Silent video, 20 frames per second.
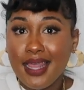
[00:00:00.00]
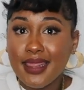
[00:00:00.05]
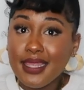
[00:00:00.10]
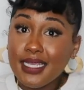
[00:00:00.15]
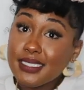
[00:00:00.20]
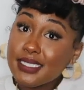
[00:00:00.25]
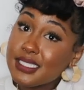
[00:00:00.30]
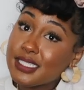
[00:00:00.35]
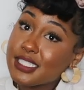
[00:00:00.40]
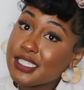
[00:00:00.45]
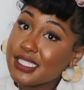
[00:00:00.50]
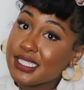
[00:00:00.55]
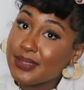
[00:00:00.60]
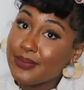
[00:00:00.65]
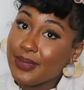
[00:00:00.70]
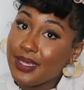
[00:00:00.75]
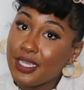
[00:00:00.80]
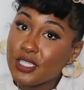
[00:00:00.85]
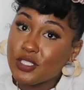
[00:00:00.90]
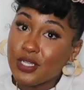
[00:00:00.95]
this is just
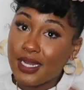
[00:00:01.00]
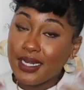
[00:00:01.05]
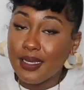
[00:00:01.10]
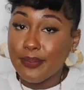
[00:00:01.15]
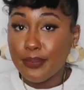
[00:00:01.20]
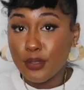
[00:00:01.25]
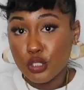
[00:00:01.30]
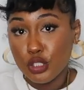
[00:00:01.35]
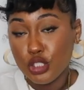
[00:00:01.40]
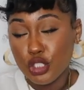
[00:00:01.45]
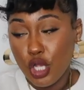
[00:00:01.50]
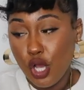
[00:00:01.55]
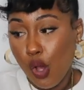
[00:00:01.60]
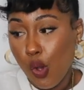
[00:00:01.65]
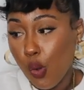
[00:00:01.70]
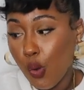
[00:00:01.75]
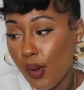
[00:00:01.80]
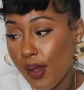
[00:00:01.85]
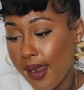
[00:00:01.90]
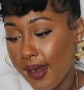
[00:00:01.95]
me trying to put
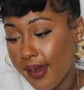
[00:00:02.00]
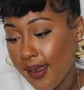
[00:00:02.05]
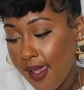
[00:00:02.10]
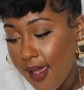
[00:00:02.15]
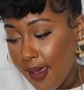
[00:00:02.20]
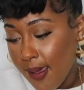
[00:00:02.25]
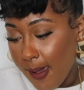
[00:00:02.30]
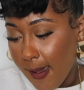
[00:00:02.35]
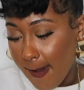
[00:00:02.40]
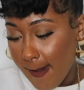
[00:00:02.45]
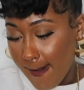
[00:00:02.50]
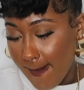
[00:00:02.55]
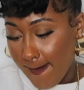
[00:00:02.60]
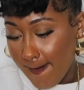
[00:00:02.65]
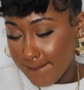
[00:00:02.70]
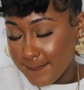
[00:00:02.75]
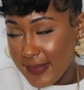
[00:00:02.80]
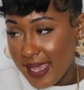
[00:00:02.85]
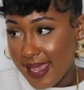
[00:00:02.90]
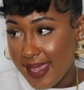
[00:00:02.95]
y'all on
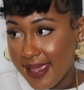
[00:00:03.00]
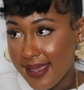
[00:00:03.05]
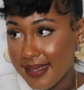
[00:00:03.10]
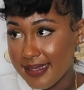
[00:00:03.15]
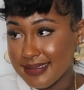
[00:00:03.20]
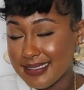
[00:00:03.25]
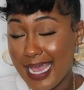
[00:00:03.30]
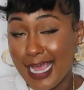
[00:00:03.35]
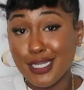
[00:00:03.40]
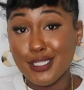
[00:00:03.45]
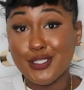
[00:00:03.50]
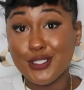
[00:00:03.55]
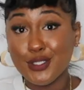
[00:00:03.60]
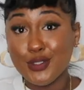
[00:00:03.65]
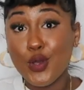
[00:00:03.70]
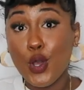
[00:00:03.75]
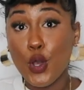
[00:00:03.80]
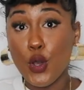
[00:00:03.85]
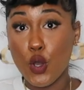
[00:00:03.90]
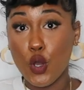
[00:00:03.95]
um and i
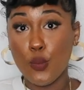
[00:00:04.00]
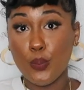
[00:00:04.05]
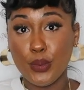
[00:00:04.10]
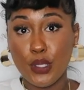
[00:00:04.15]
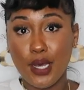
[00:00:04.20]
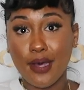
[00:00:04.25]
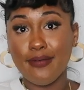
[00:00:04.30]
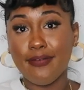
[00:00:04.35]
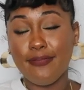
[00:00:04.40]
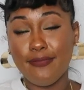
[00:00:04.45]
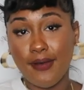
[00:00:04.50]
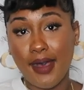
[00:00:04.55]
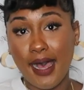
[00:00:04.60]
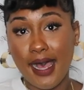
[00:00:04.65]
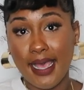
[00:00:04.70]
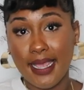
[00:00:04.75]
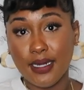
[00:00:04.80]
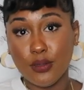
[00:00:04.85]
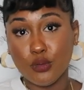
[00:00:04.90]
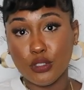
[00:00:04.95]
do hope y'all
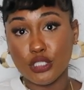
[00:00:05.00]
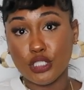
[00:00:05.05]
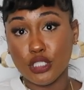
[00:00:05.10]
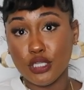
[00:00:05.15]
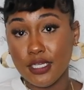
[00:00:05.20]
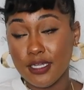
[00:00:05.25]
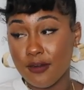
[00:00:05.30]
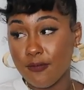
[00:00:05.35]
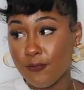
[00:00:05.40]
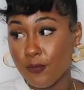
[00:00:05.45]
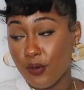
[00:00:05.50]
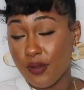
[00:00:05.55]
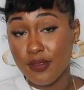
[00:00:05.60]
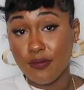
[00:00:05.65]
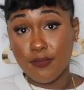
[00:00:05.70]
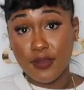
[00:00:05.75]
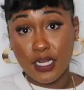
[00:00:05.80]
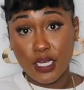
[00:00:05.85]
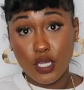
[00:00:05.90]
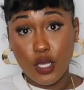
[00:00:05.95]
find what you're looking for in
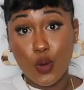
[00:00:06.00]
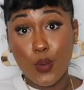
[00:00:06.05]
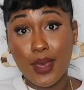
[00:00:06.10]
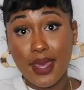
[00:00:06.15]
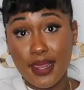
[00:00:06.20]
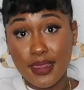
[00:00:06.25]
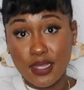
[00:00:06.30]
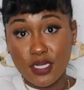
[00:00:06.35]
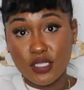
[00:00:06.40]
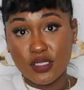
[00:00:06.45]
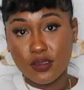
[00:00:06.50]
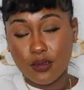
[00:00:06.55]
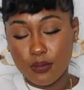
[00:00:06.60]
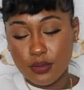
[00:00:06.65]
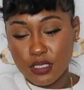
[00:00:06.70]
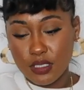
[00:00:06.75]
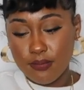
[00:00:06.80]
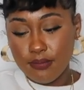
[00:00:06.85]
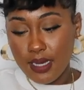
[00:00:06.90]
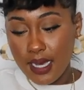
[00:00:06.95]
the video in the
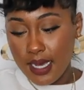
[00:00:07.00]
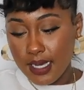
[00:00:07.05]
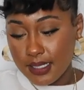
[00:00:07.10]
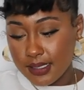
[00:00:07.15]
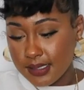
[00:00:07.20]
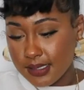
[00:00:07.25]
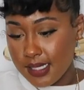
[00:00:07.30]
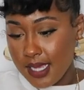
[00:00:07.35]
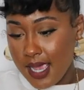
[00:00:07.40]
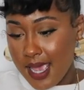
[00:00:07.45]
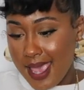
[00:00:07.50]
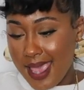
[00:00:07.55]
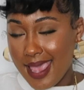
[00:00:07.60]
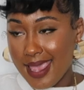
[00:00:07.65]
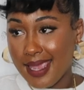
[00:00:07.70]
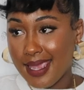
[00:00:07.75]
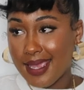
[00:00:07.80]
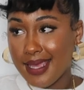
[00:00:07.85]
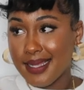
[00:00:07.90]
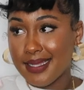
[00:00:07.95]
description box
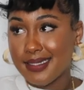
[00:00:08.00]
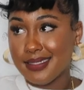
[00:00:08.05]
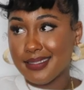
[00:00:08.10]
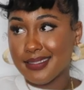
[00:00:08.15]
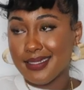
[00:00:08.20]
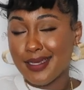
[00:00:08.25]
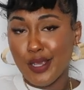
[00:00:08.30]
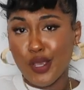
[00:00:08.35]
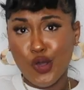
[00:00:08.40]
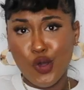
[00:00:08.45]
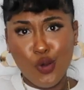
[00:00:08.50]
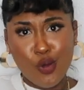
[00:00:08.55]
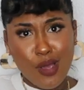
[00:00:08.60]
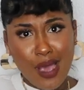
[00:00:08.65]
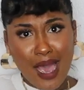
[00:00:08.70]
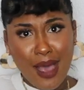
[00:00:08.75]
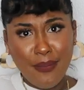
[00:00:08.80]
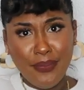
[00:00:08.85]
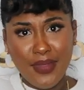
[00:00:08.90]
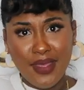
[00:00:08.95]
and go
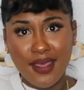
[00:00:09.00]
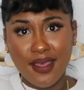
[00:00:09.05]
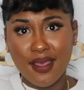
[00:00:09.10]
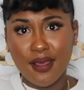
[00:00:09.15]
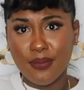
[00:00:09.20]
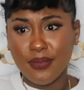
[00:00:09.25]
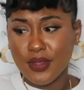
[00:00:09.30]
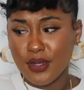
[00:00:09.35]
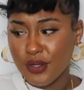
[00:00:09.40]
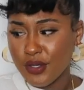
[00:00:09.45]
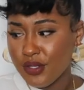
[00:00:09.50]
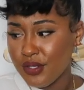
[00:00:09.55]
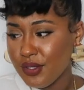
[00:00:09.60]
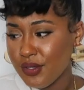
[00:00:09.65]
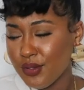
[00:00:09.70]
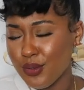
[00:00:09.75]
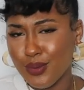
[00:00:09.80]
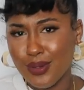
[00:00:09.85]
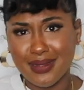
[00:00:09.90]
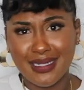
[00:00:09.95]
cop them. They're
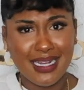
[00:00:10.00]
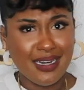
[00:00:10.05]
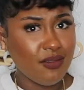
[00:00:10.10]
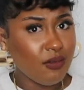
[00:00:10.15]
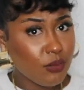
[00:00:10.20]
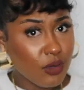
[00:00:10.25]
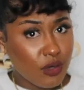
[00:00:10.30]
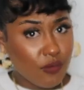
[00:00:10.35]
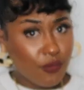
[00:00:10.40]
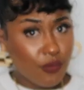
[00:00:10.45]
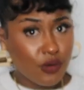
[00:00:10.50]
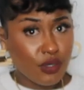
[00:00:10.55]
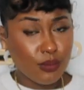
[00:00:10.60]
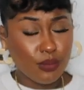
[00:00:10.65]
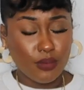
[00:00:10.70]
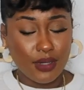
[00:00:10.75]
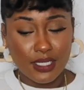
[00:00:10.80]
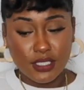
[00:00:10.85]
cute. A lot of them are affordable.